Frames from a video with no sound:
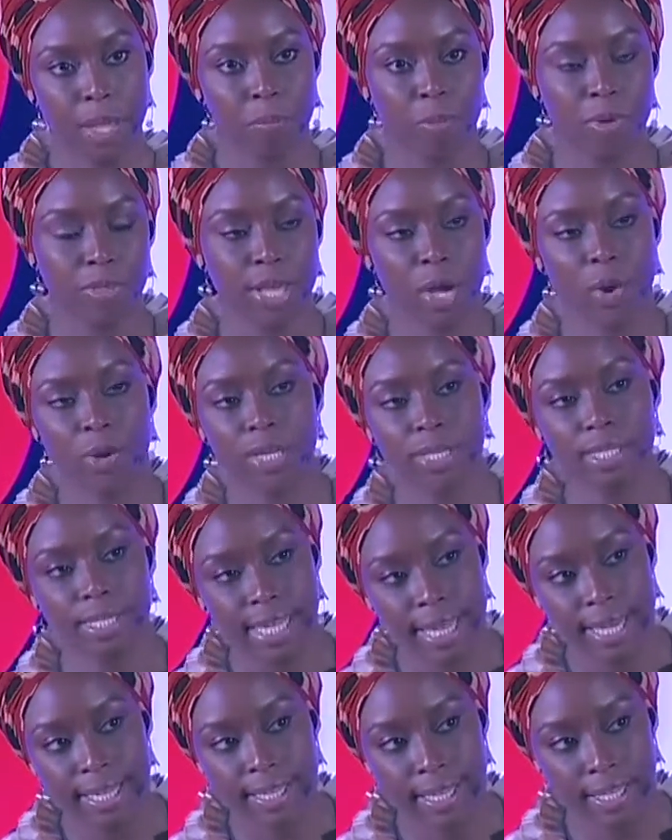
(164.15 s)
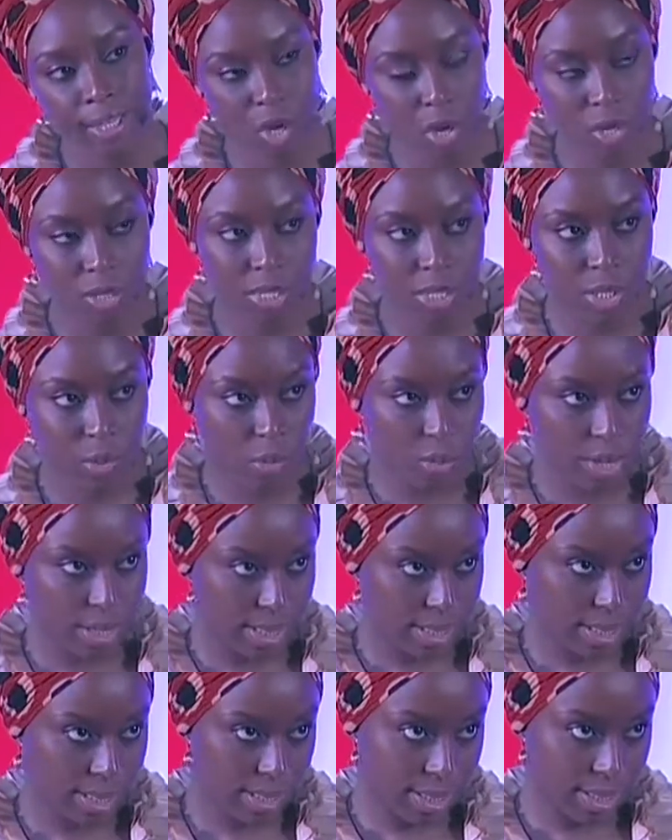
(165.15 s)
But the unintended
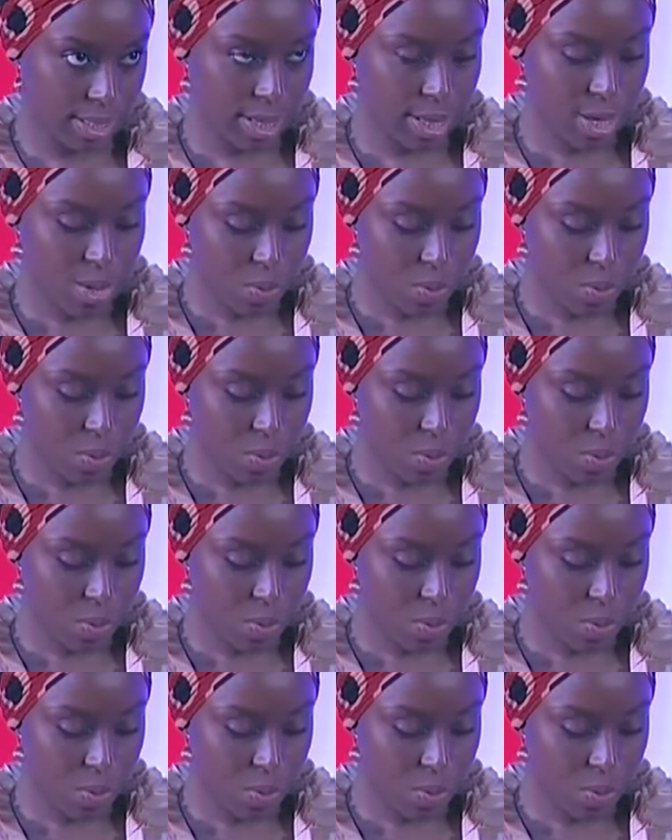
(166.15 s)
consequence